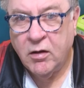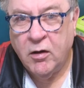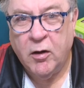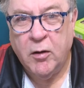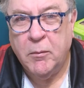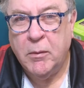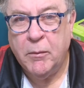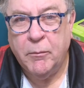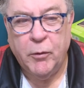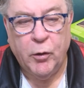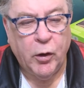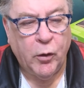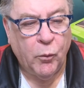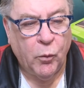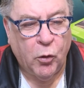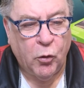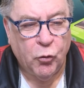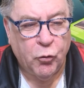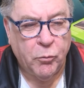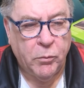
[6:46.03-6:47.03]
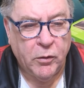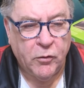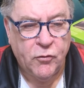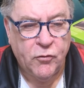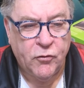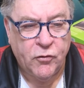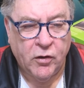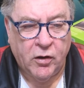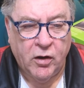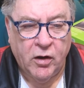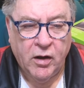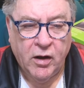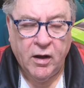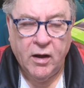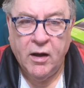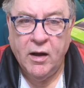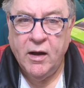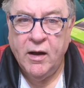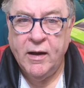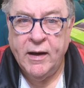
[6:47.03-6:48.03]
who it was, but
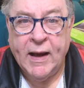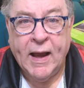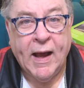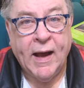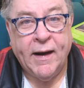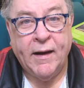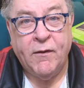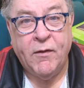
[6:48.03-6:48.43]
yeah,